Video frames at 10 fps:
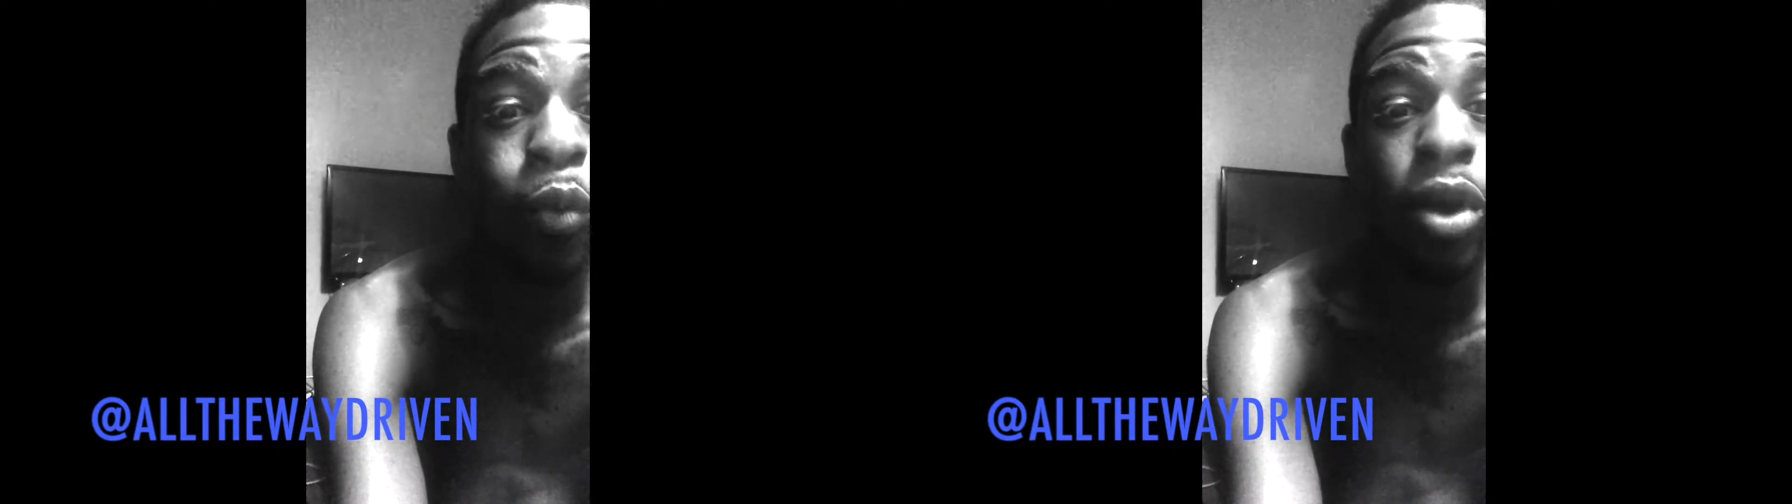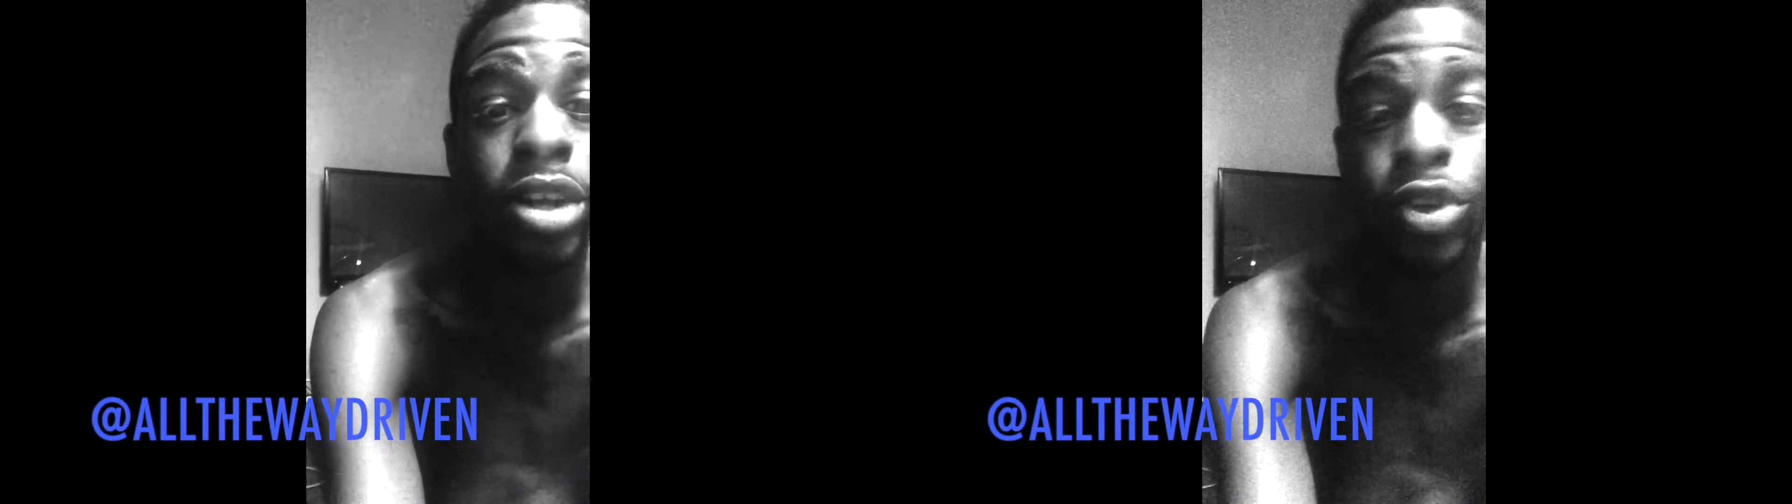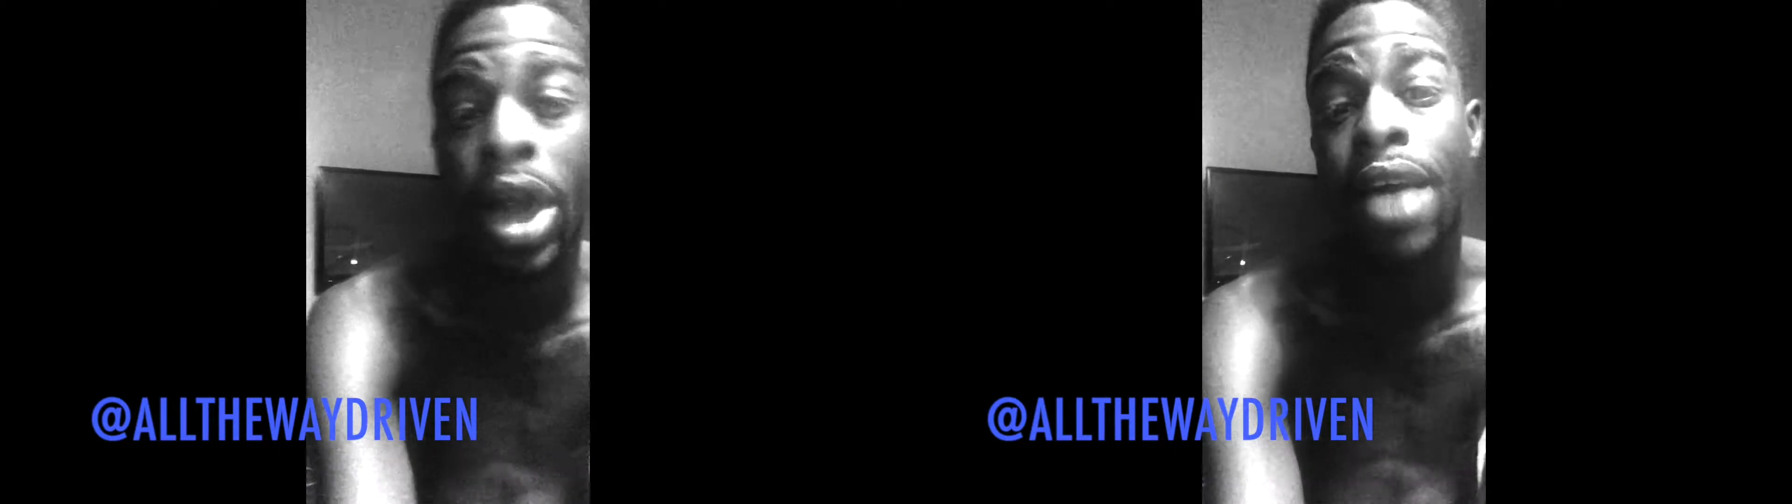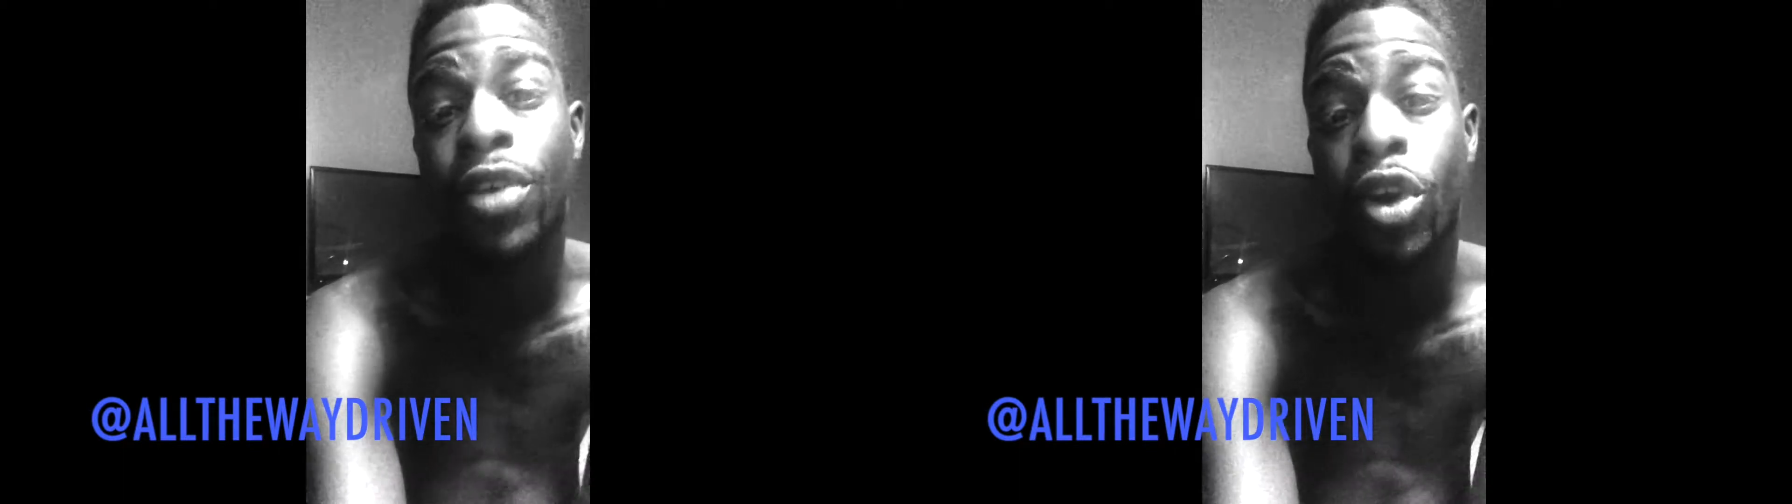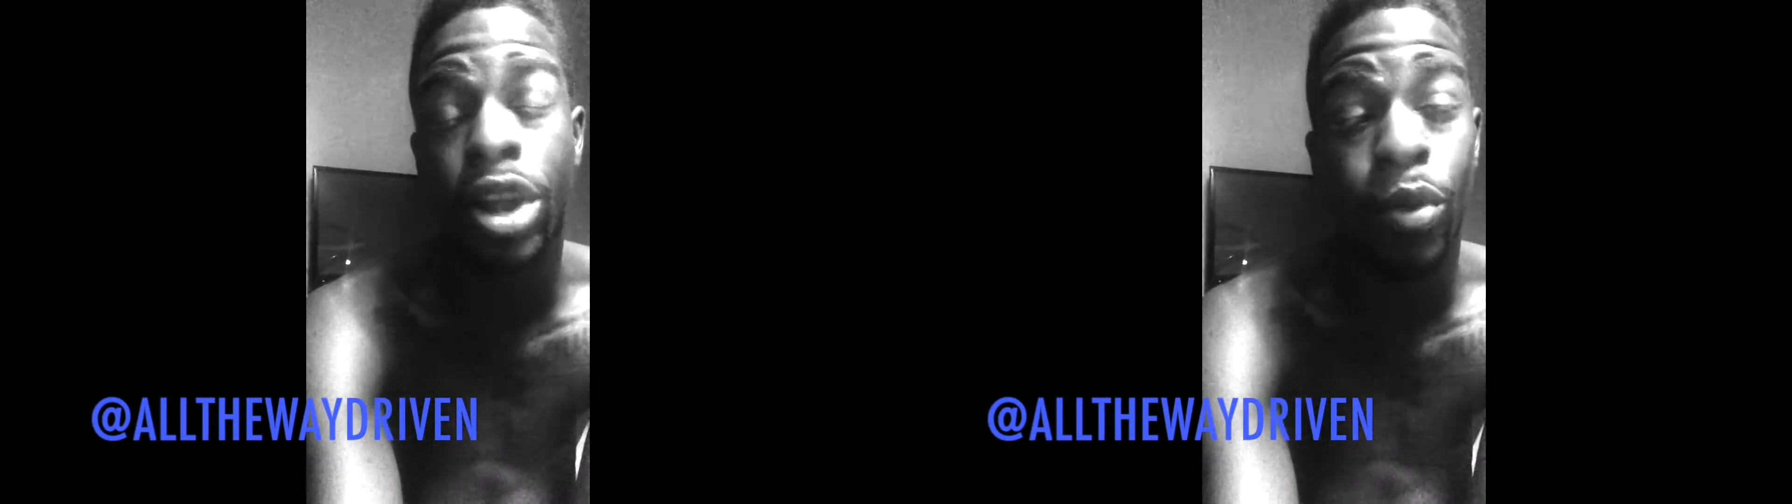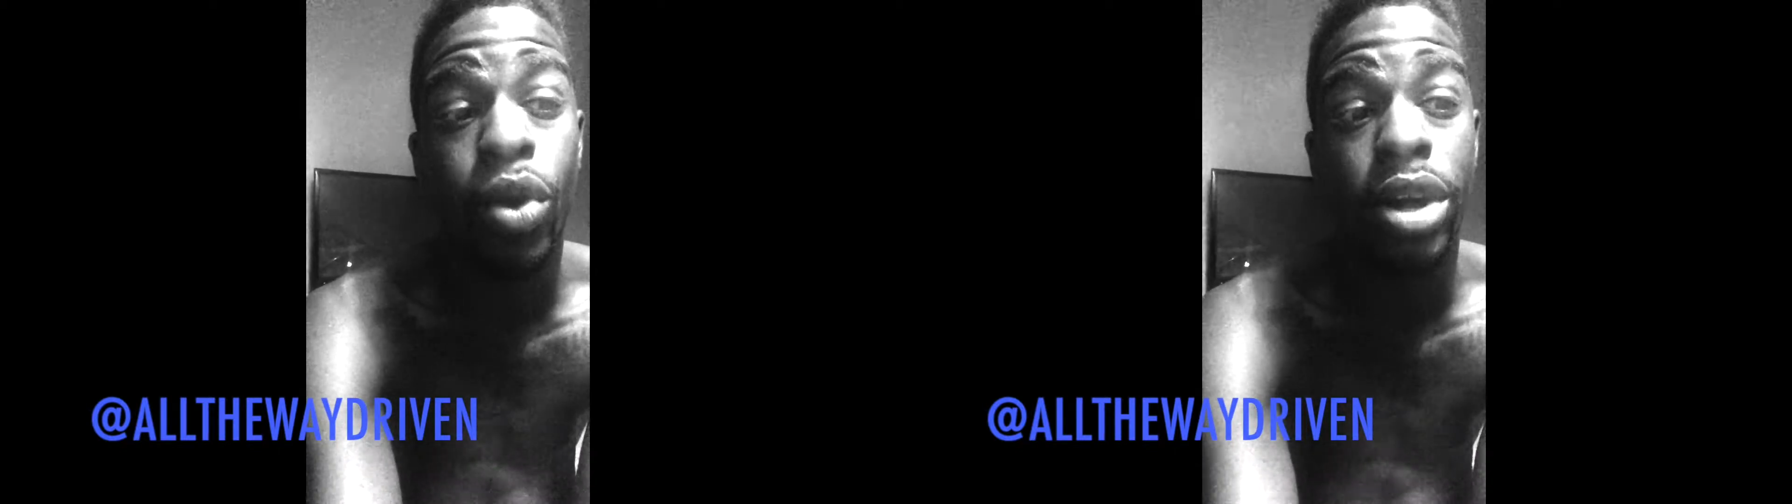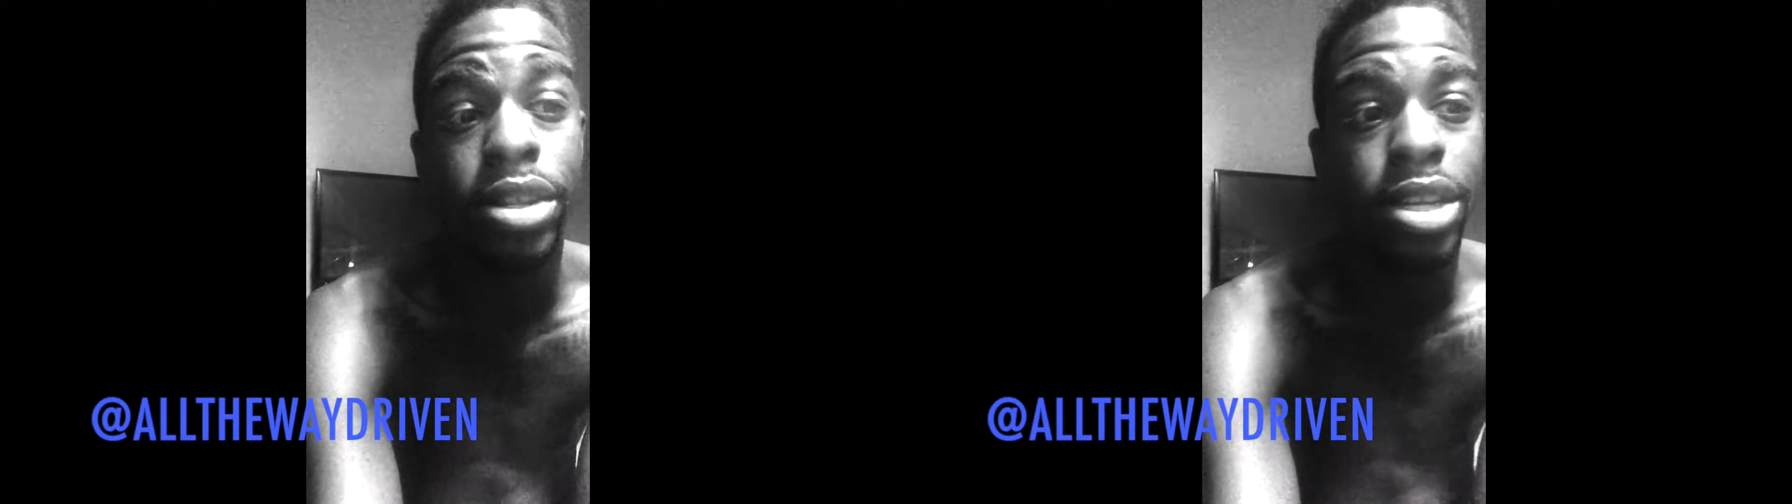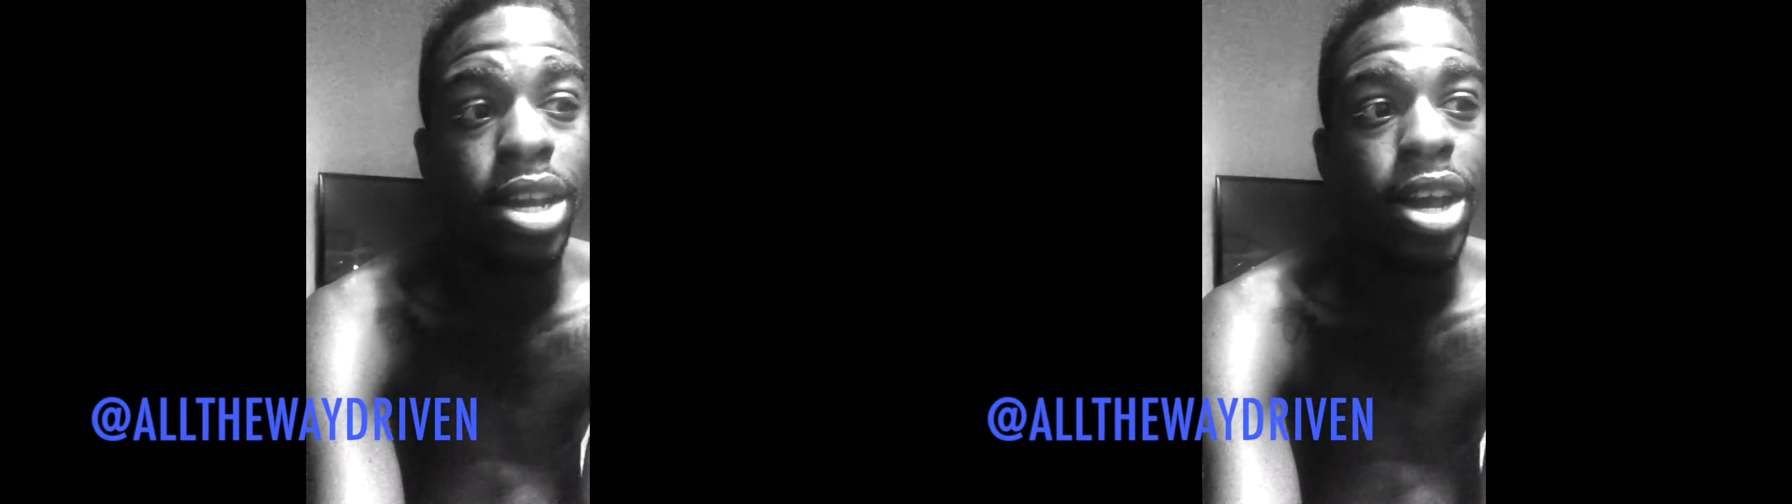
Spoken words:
once or have it all at once,